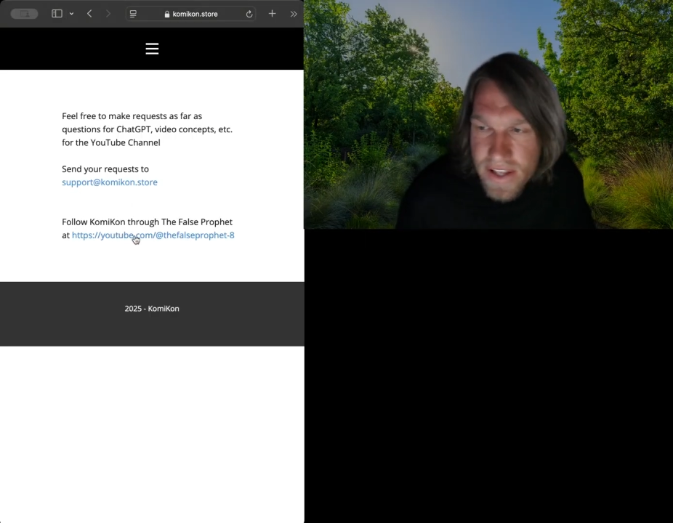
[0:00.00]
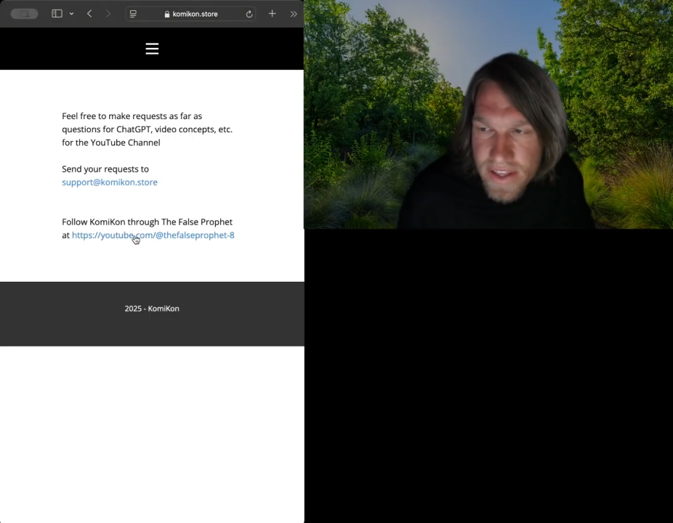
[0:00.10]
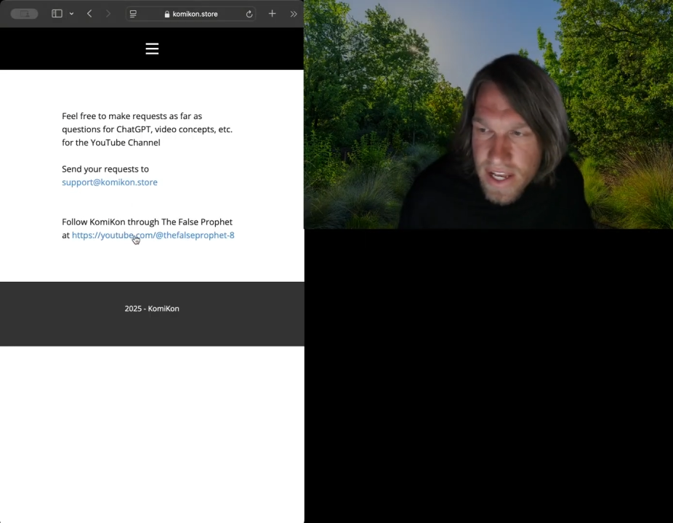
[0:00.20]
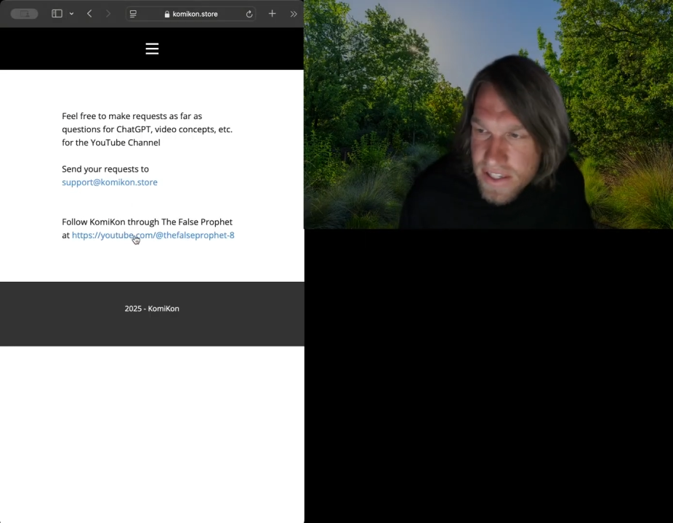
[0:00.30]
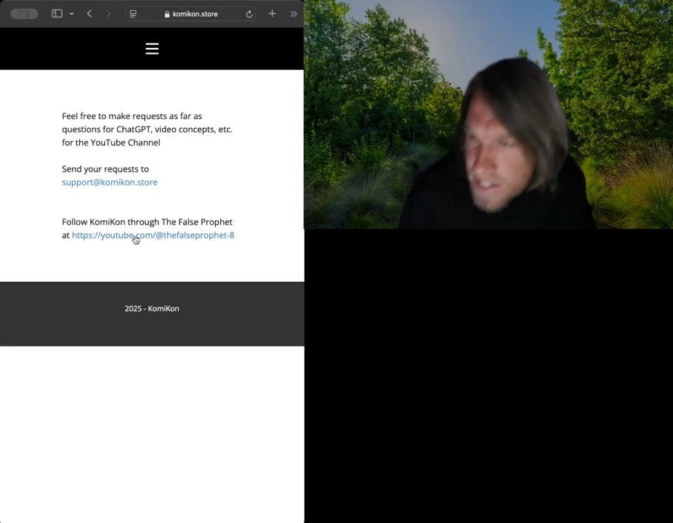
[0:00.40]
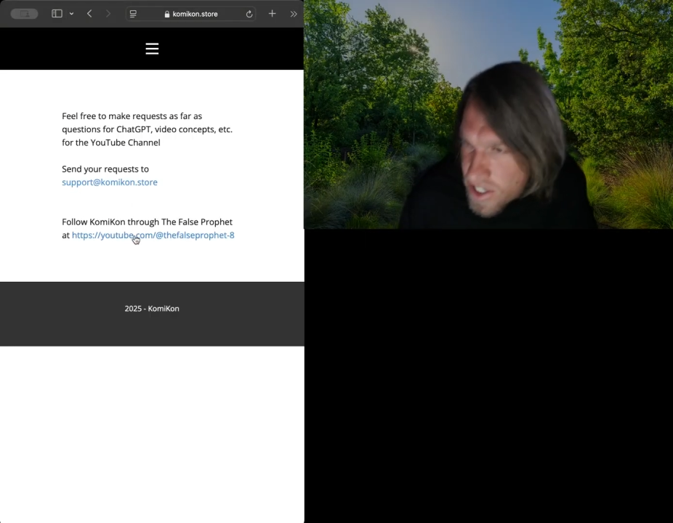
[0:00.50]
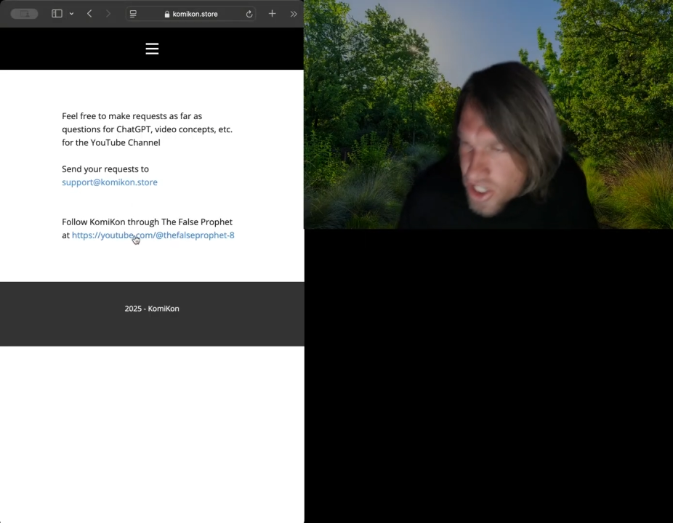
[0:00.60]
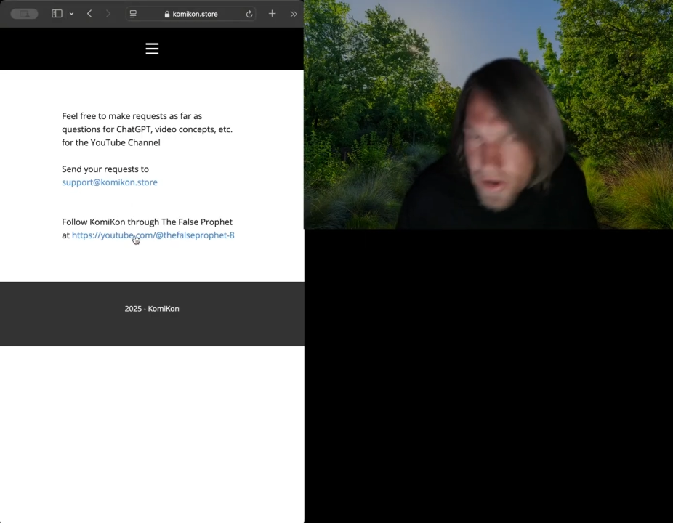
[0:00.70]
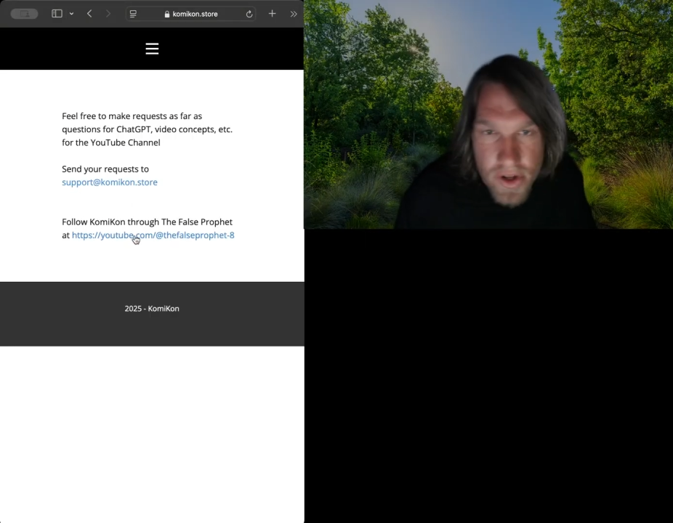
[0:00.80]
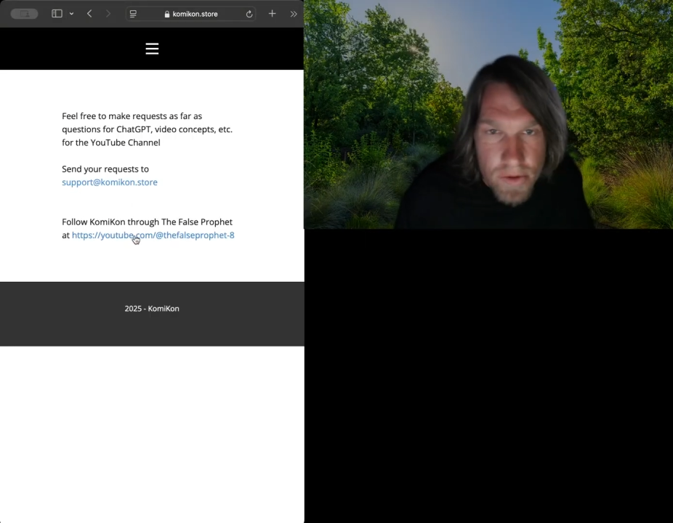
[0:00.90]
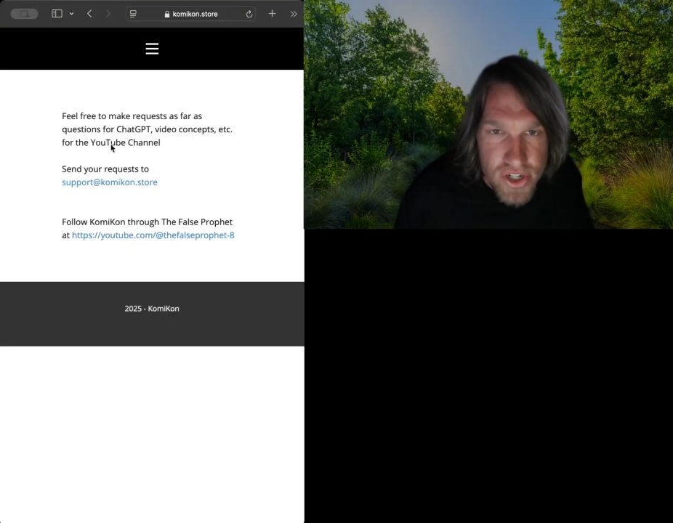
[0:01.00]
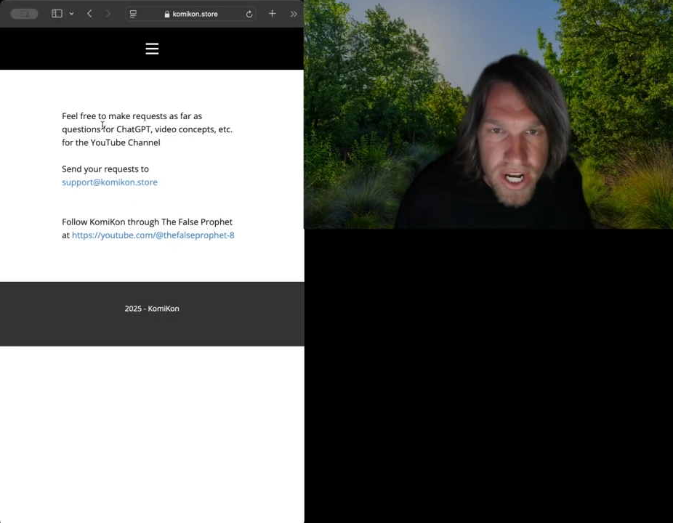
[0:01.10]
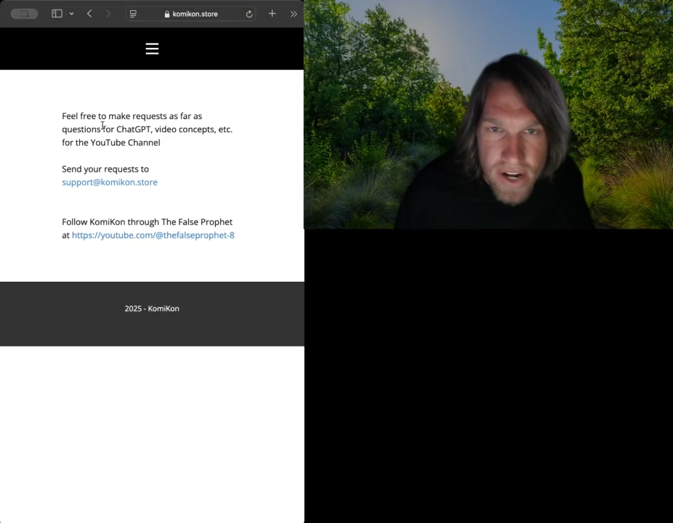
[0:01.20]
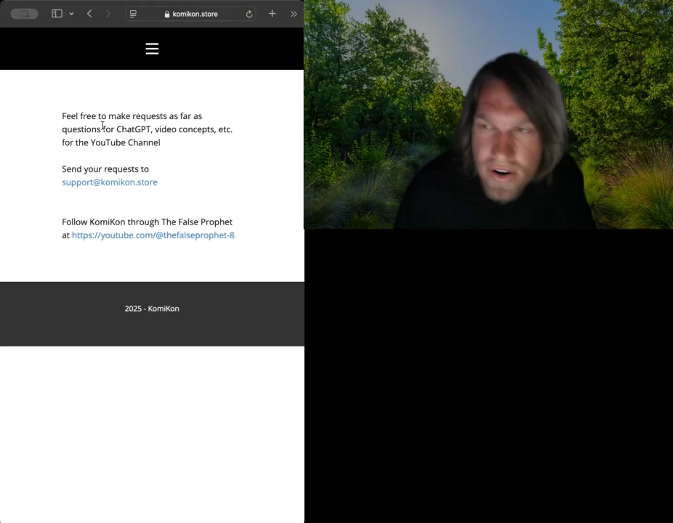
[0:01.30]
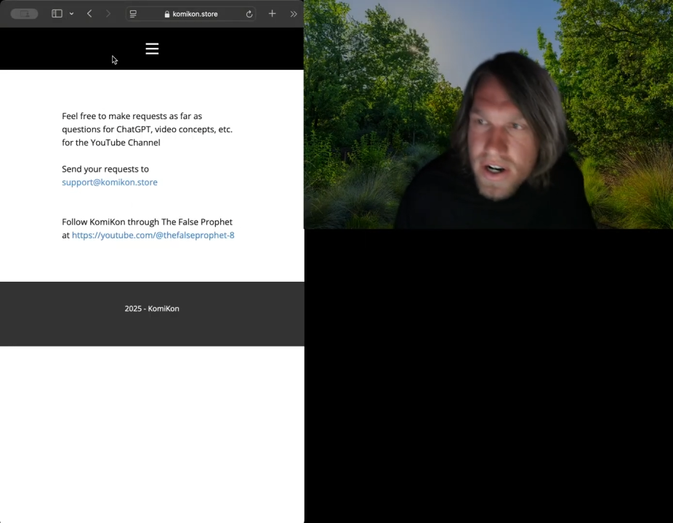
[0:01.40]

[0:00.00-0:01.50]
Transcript: and that's this YouTube channel.